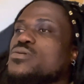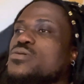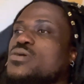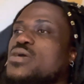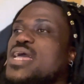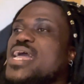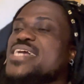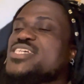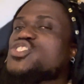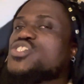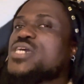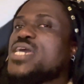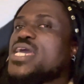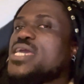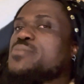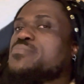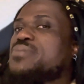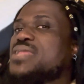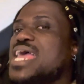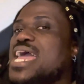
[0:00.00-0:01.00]

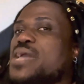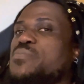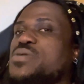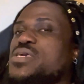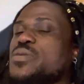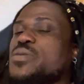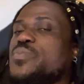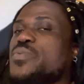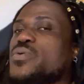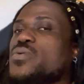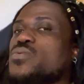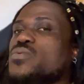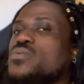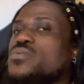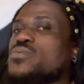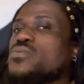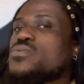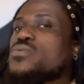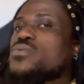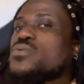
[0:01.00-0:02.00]
educate black people
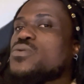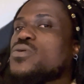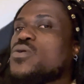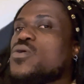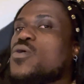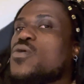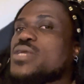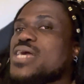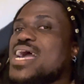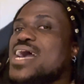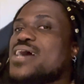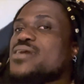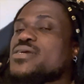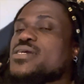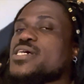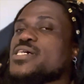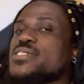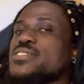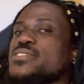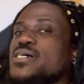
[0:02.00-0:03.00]
on how to
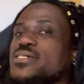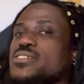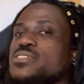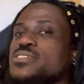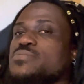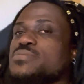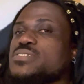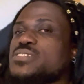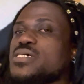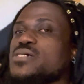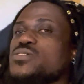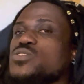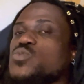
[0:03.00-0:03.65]
conduct themselves